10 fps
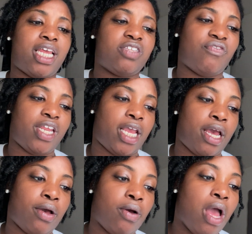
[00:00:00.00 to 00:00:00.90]
next
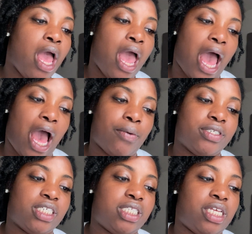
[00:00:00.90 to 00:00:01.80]
video, I will
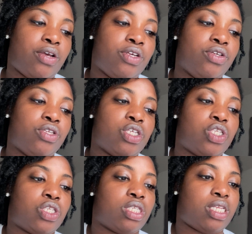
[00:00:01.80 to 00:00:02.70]
just tell you the
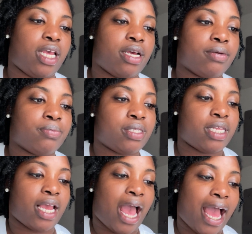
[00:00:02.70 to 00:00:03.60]
tips
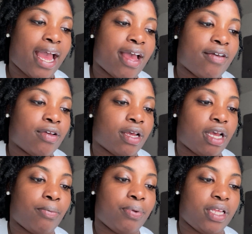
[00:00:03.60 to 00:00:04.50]
that I
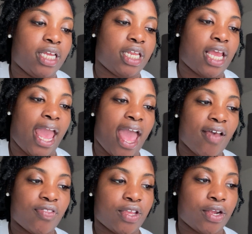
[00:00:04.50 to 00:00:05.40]
completed
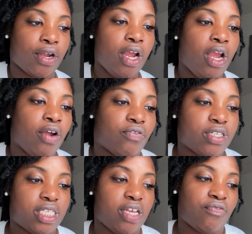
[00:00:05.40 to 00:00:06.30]
after
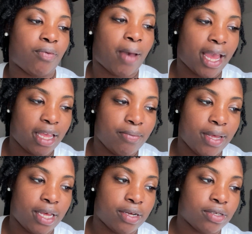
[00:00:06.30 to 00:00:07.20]
receiving my
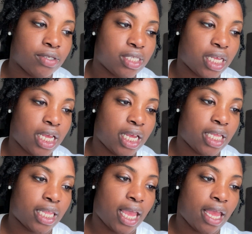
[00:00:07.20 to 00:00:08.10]
email
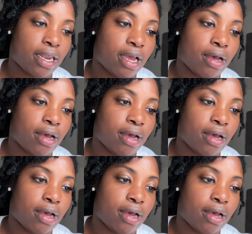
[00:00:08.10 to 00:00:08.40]
saying that